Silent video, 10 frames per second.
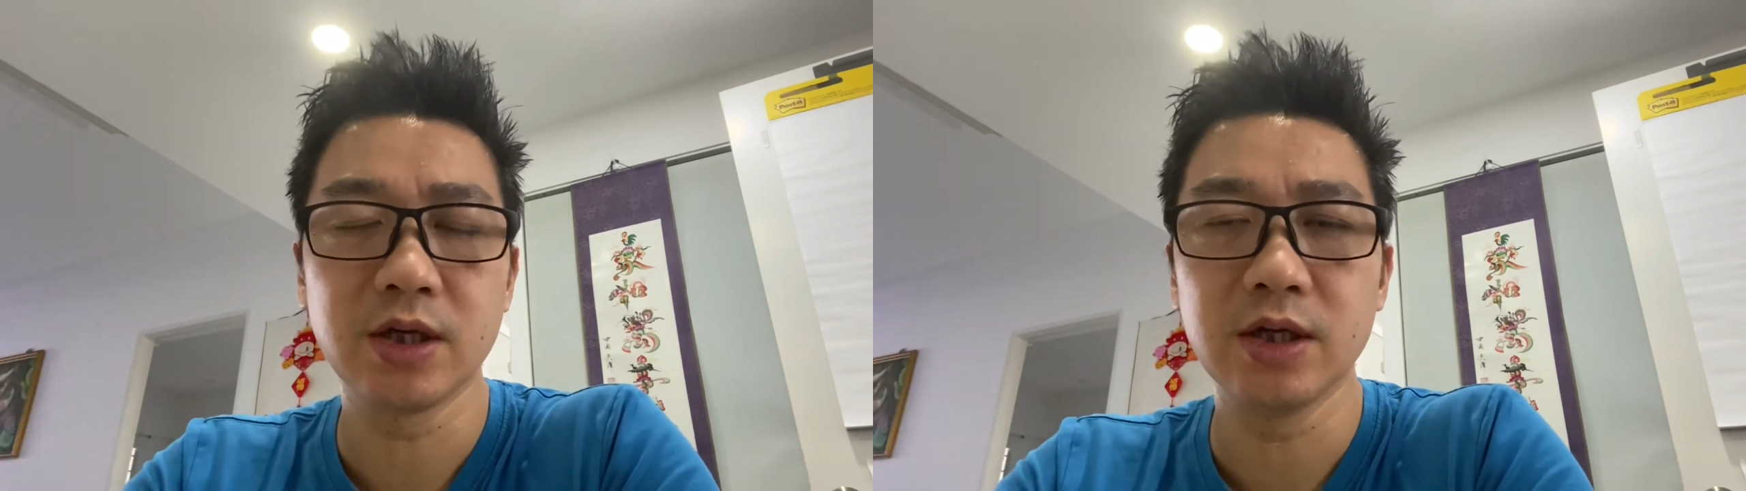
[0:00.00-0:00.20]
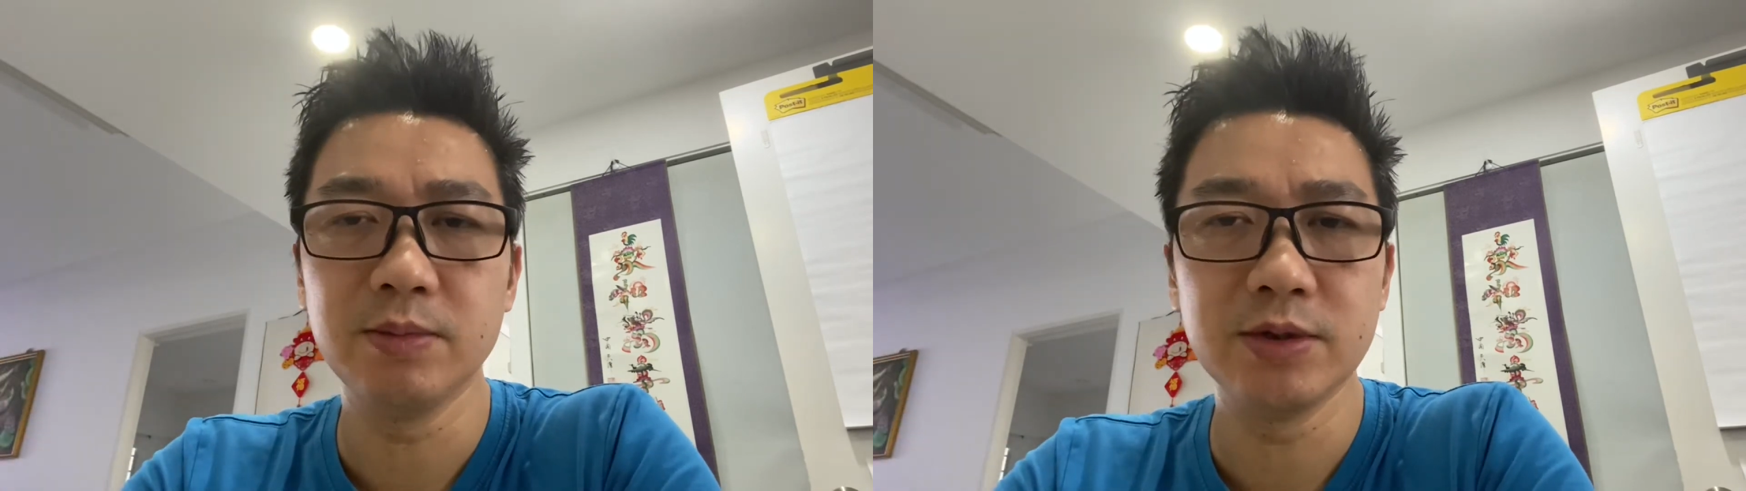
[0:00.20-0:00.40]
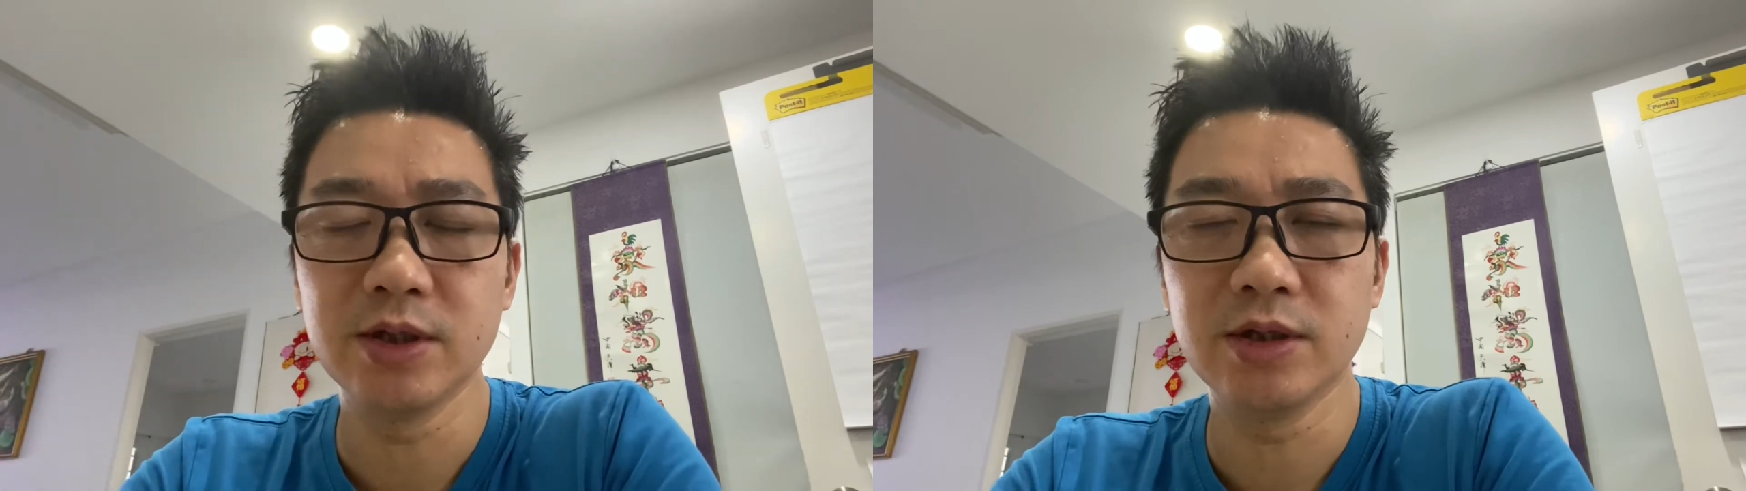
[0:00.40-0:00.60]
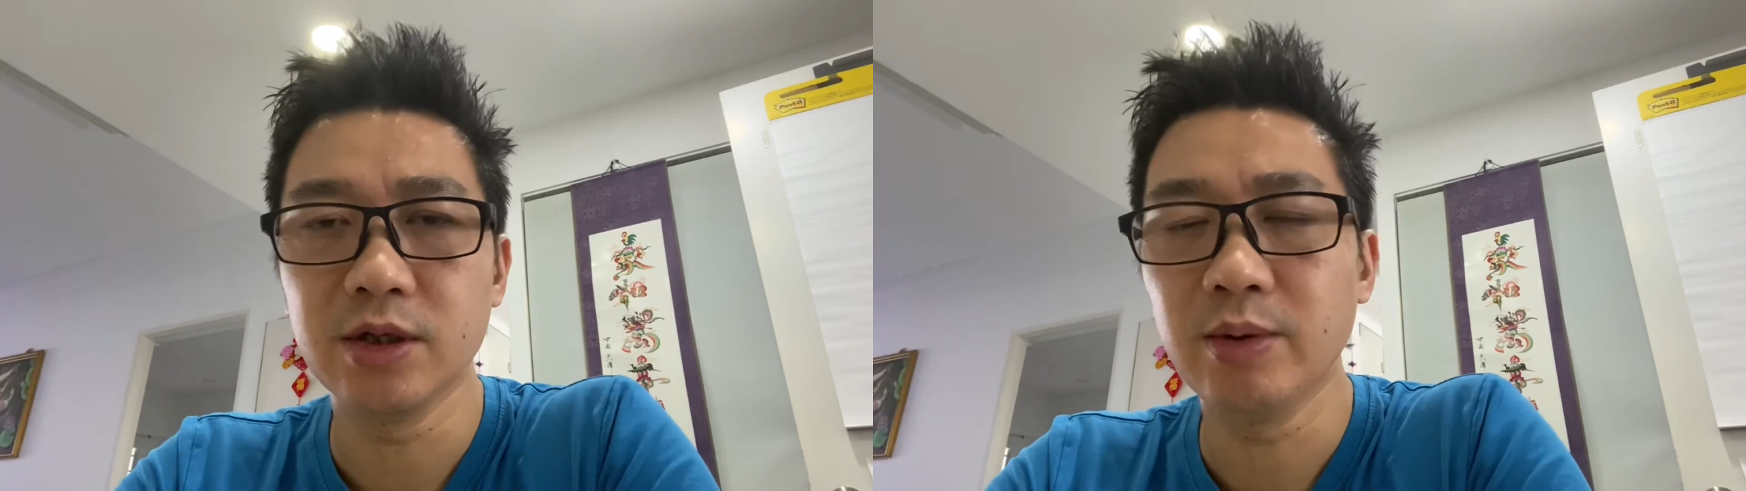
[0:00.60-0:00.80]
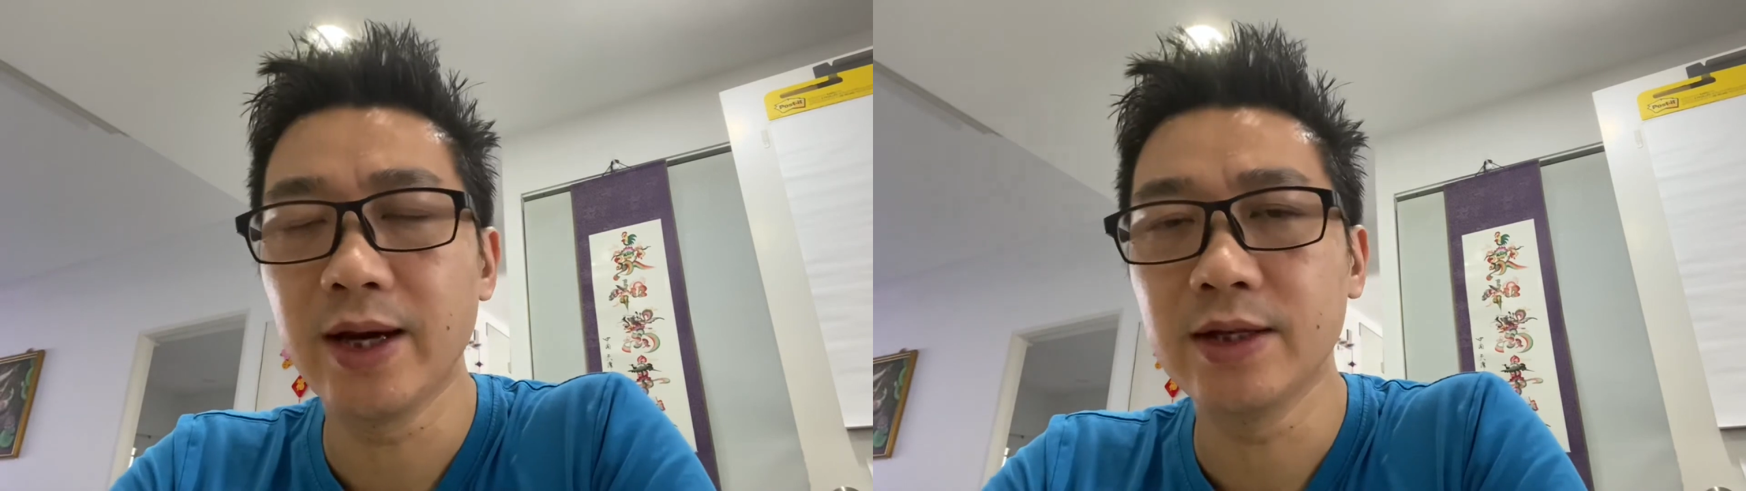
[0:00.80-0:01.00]
unlimited,
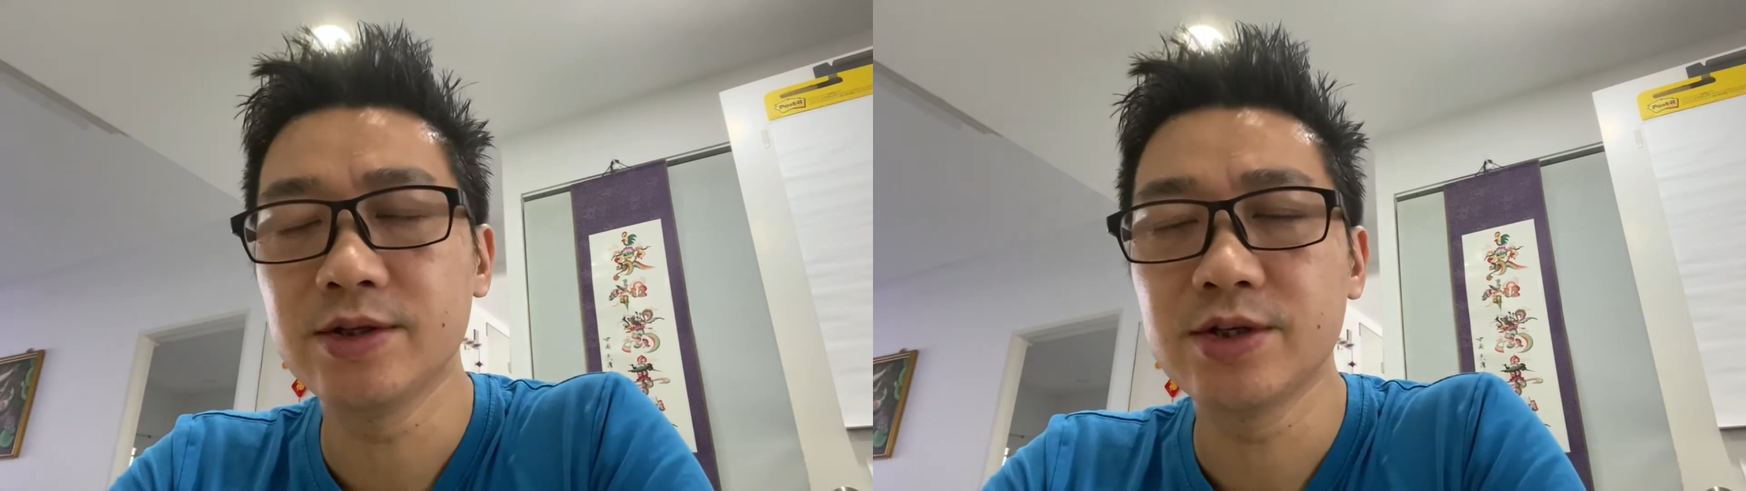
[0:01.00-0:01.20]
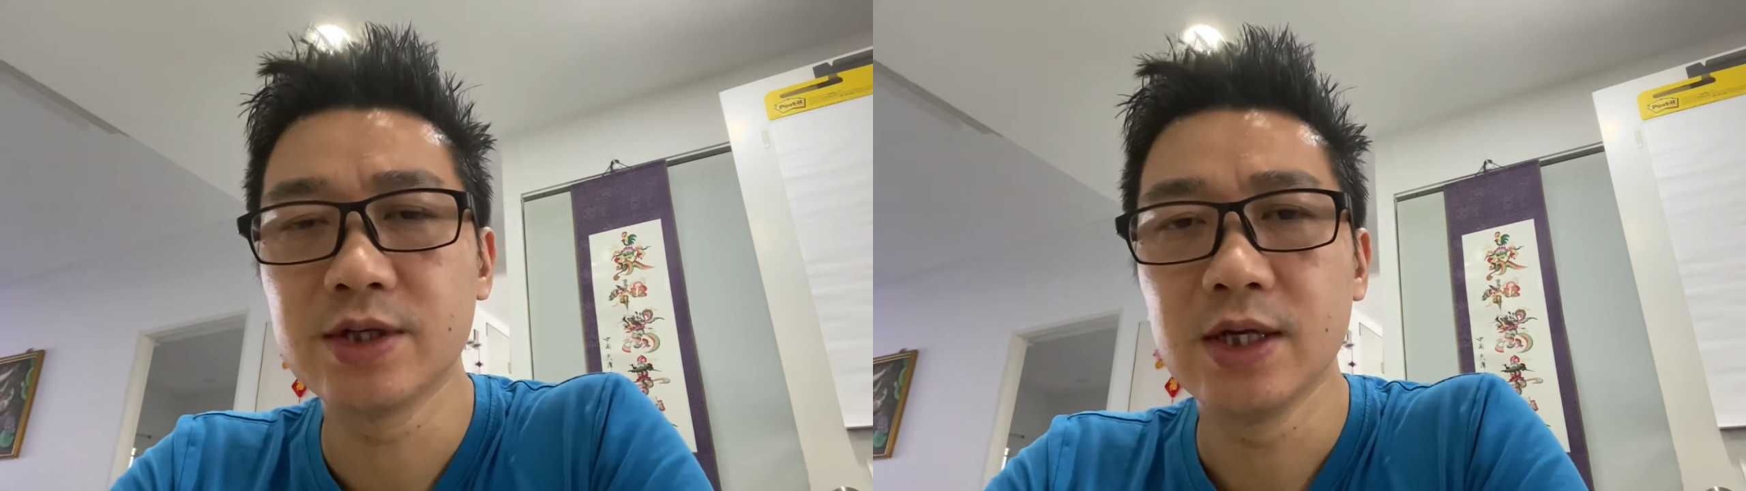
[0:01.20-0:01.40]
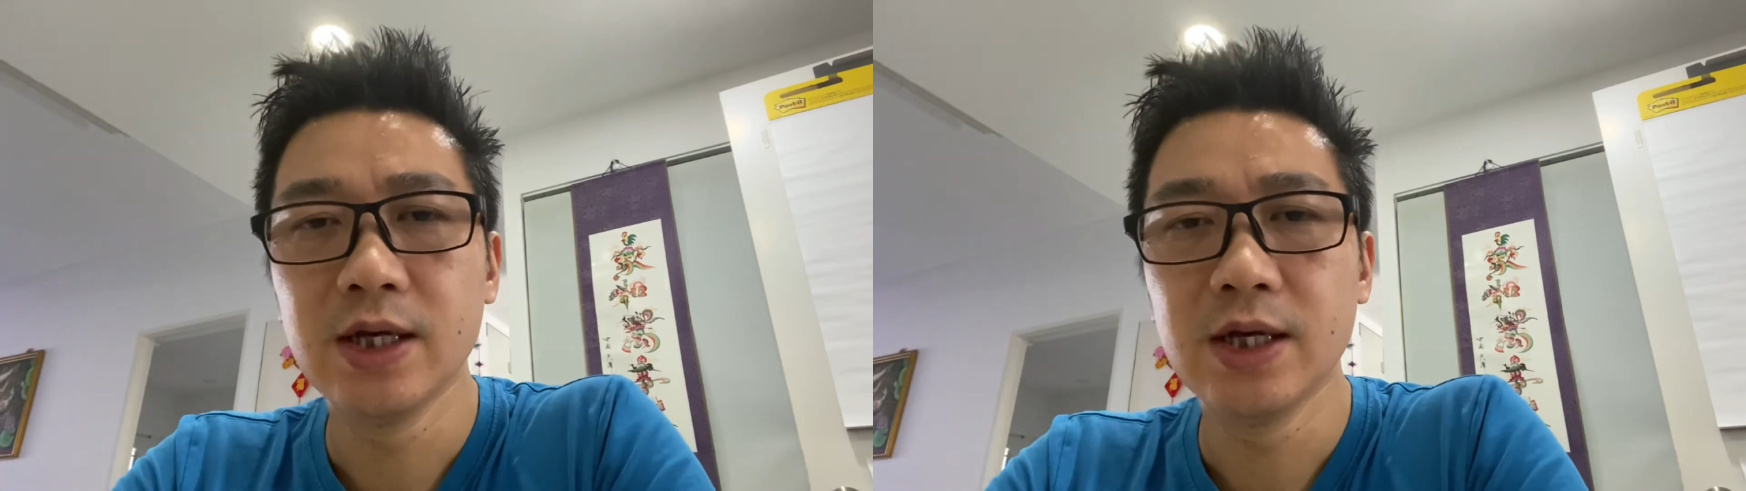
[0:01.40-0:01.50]
no ads.